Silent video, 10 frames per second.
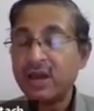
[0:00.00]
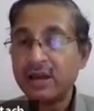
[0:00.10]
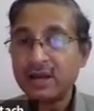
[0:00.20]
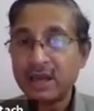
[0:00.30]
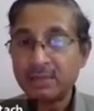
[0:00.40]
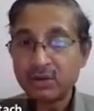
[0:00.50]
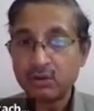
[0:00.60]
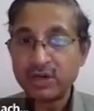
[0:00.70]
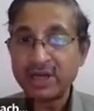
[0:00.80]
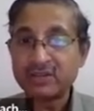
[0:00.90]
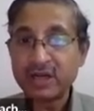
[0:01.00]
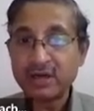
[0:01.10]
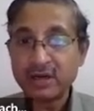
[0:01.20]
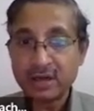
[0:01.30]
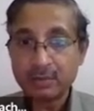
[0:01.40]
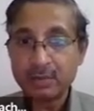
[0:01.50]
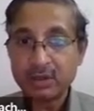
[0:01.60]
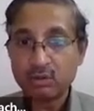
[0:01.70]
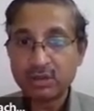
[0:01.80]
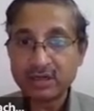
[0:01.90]
neighborhood, extended
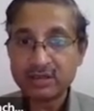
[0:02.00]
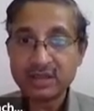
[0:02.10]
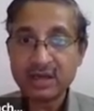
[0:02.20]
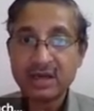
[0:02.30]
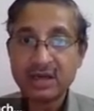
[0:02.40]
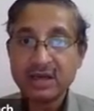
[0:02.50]
neighborhood, that is the